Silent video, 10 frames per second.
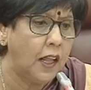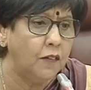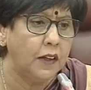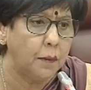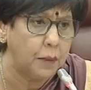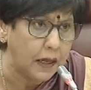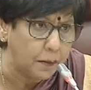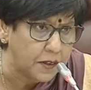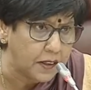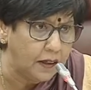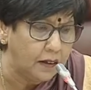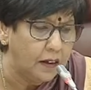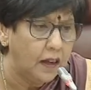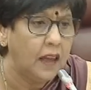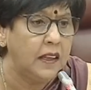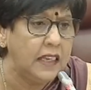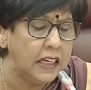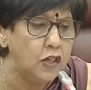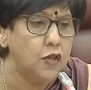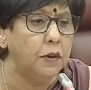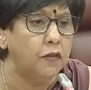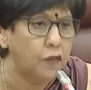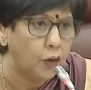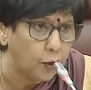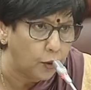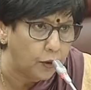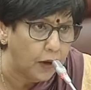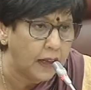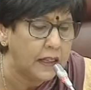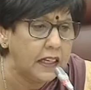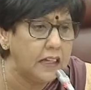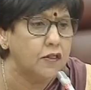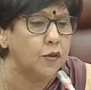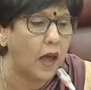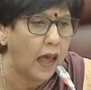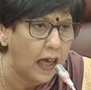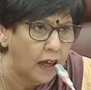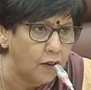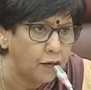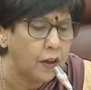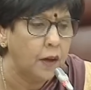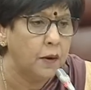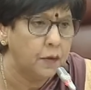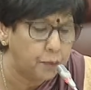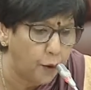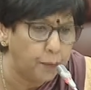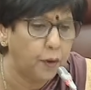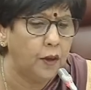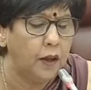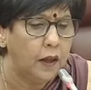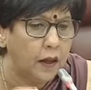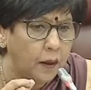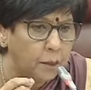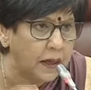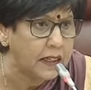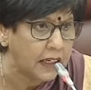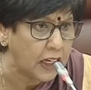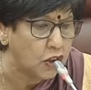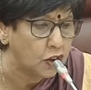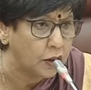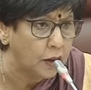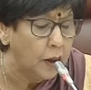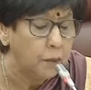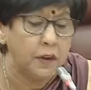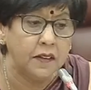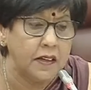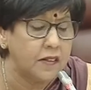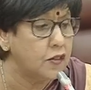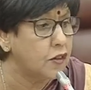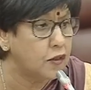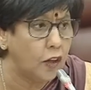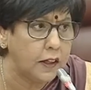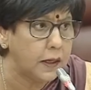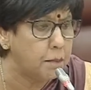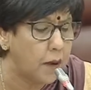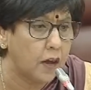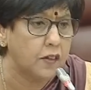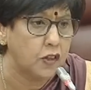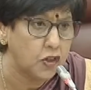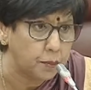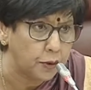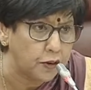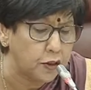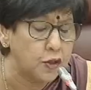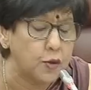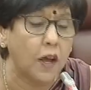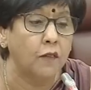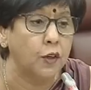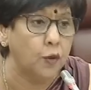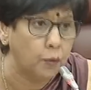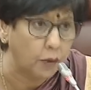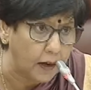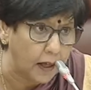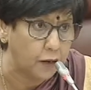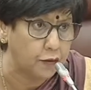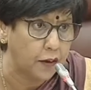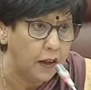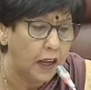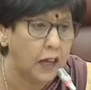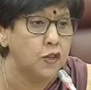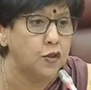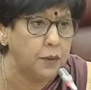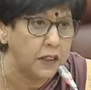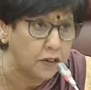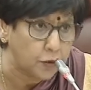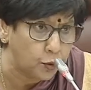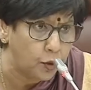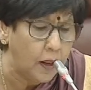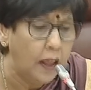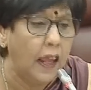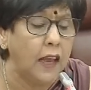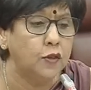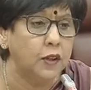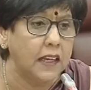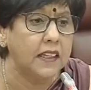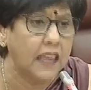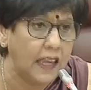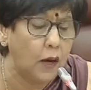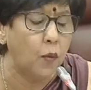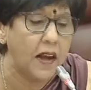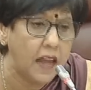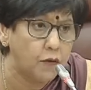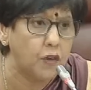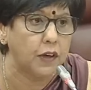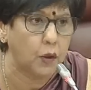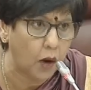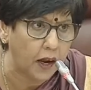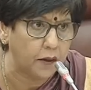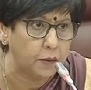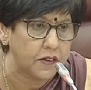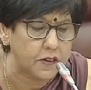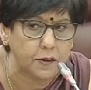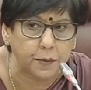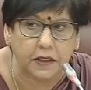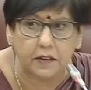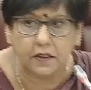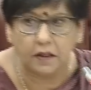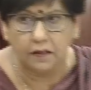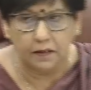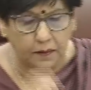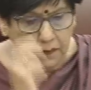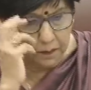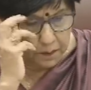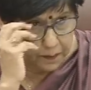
A person having epilepsy needs to be followed and needs to have proper medication. But this does not debar such a person to have a normal life and to be in school and to get care whenever required, Mr. Speaker, sir.